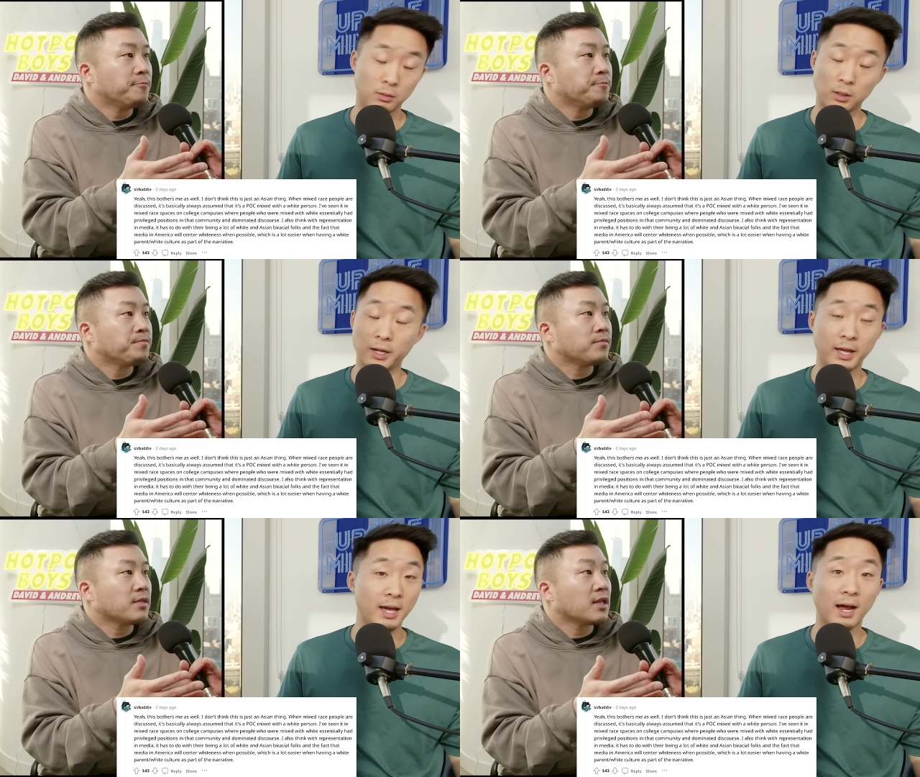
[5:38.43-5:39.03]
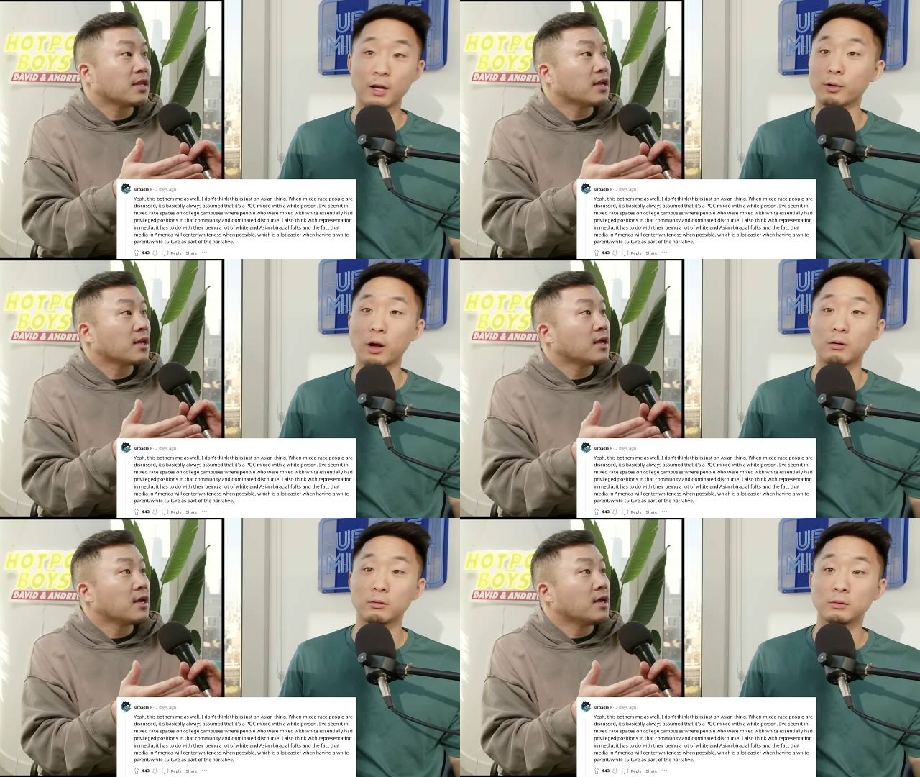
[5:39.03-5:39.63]
Speaker 1: Again, I don't
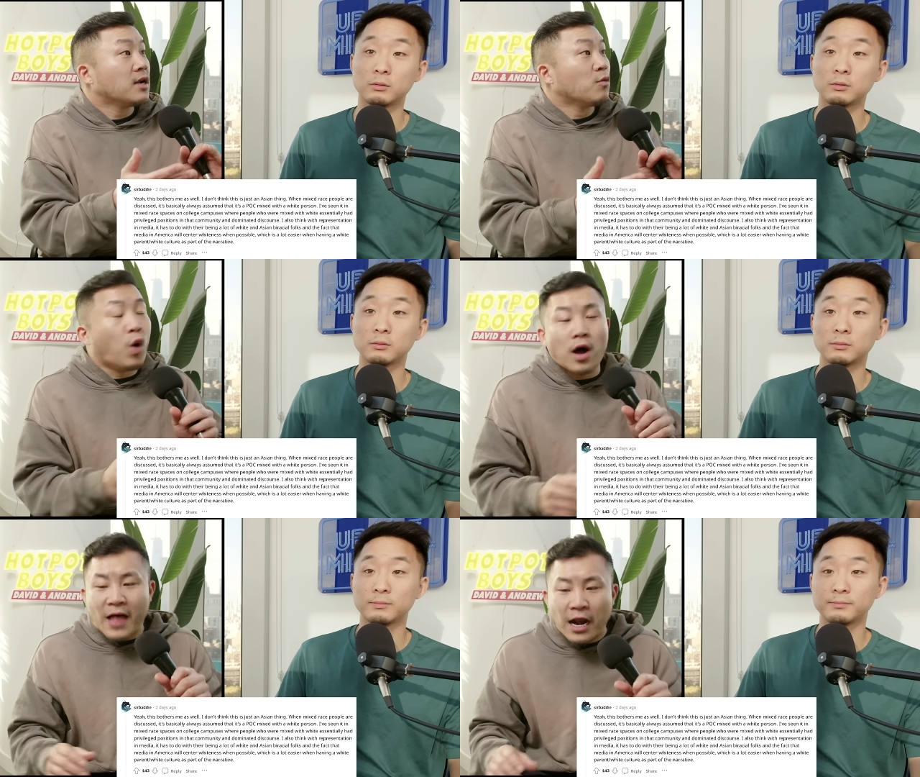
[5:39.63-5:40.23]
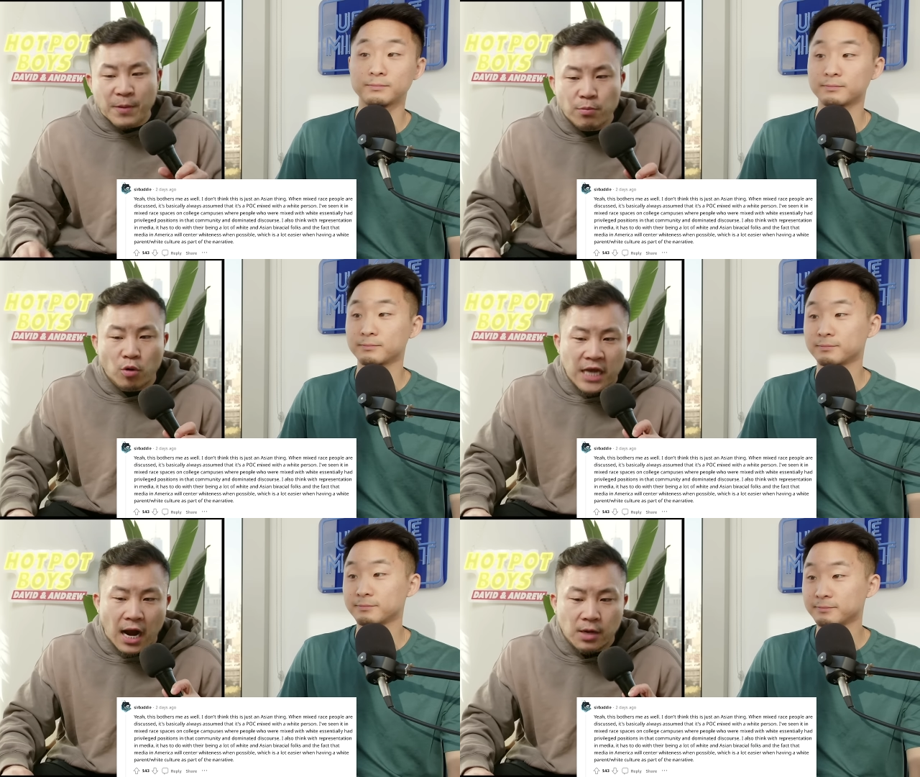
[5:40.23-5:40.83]
know.
Speaker 2: Well, a lot of people
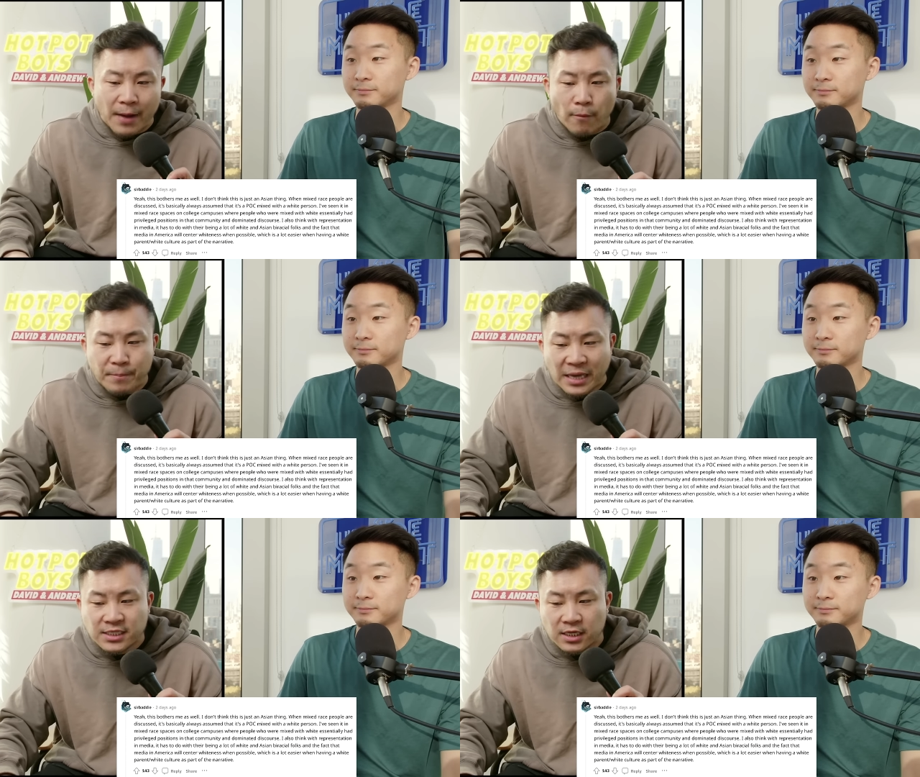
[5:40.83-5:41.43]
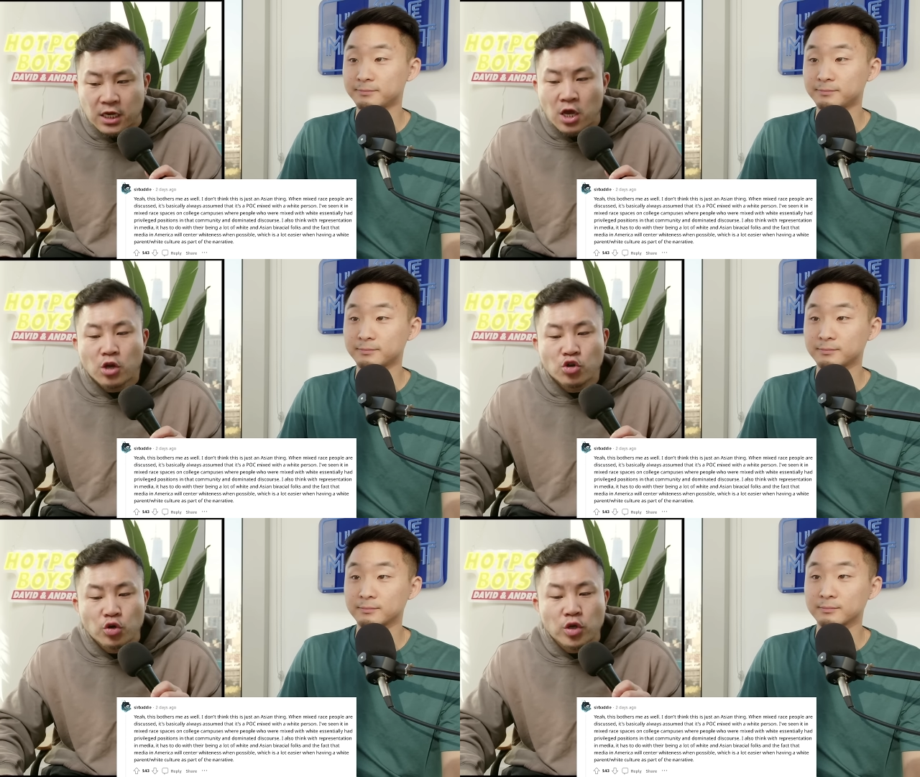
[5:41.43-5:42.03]
were talking about basically,
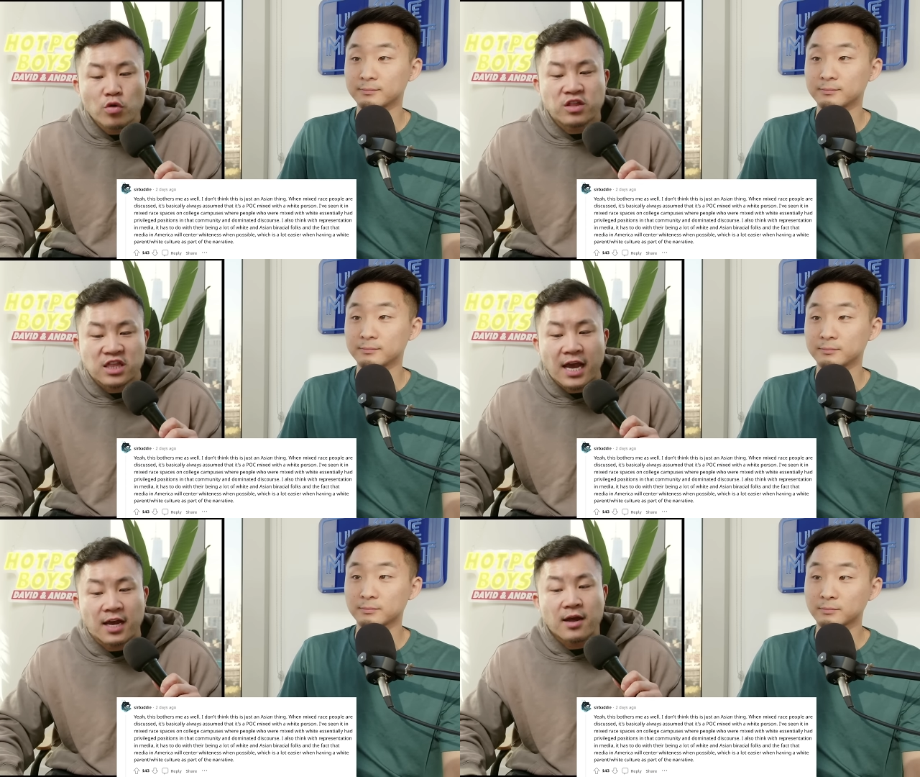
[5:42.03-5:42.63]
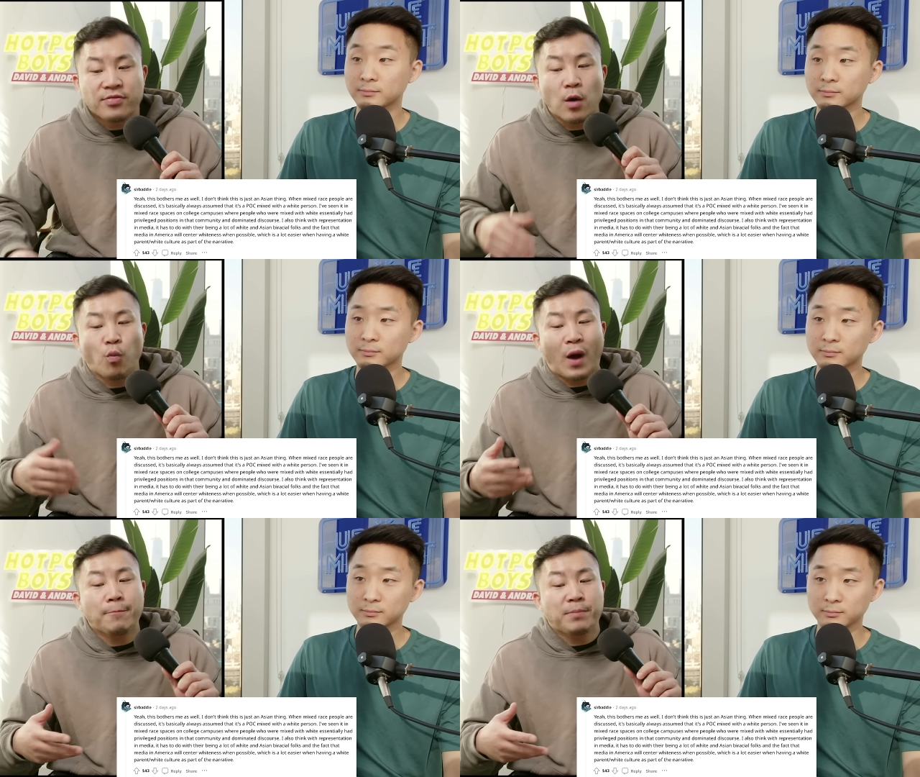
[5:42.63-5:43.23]
do you think
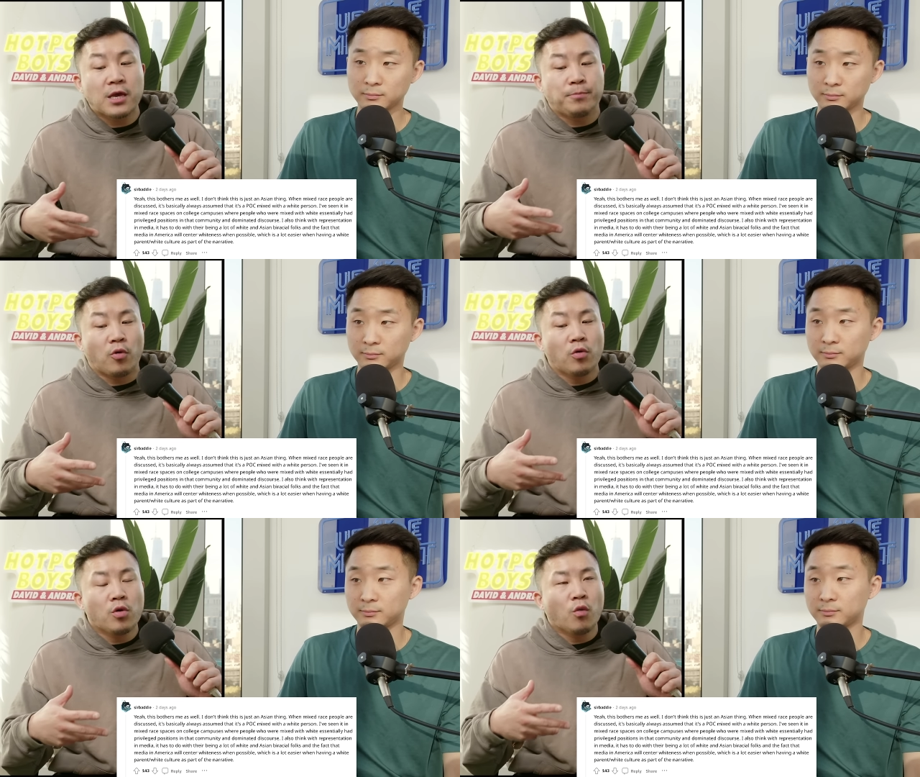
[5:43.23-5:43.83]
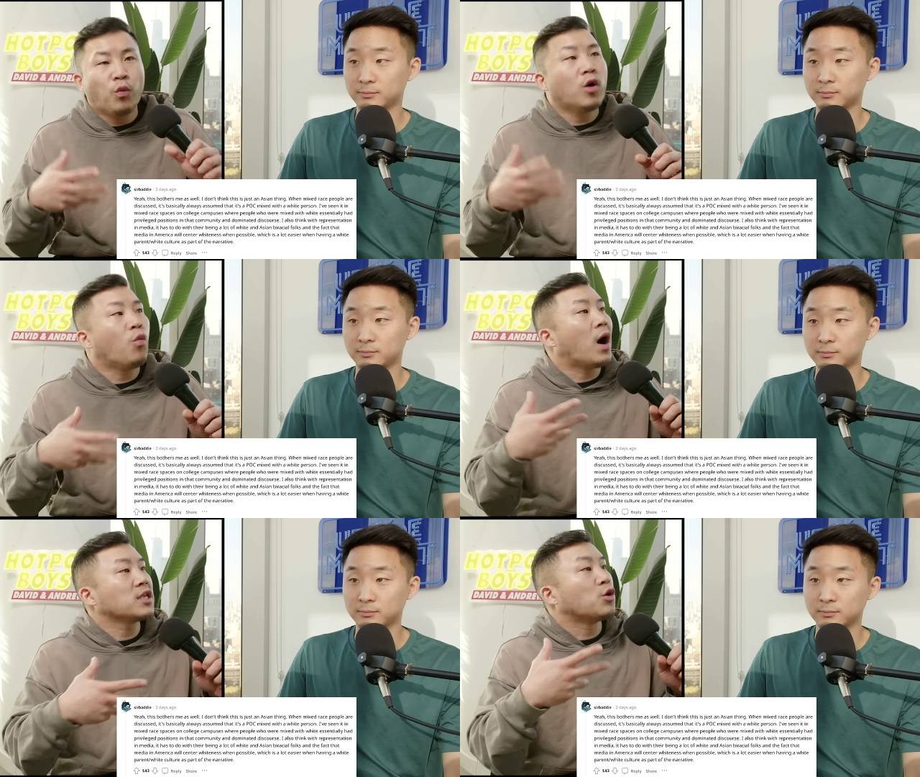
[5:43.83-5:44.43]
that white people will
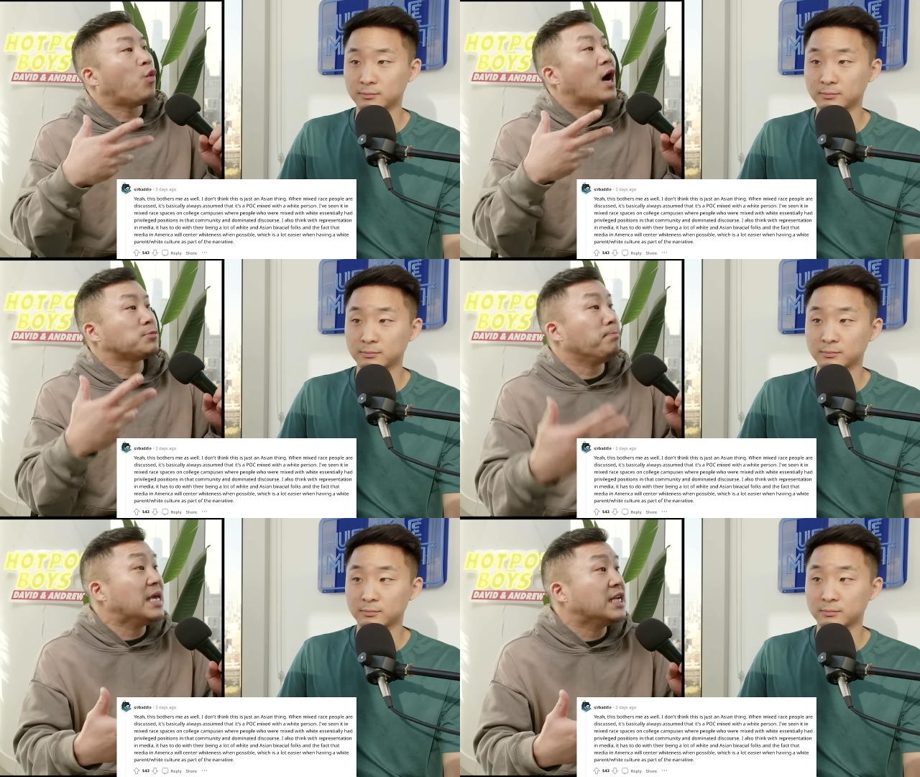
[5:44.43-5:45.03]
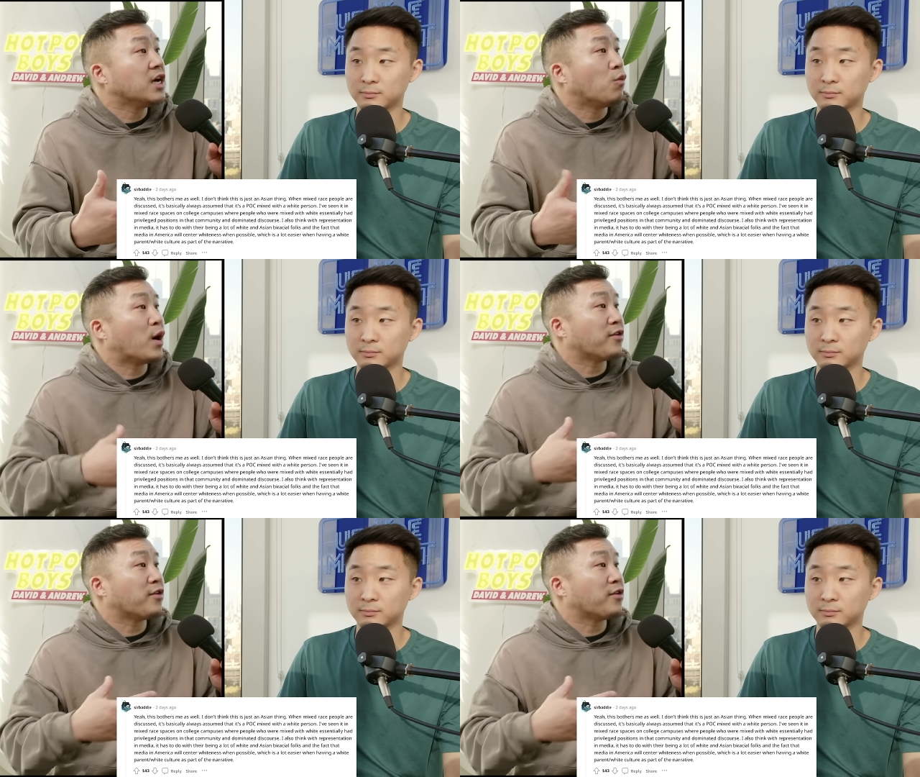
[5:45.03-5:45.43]
want to watch media where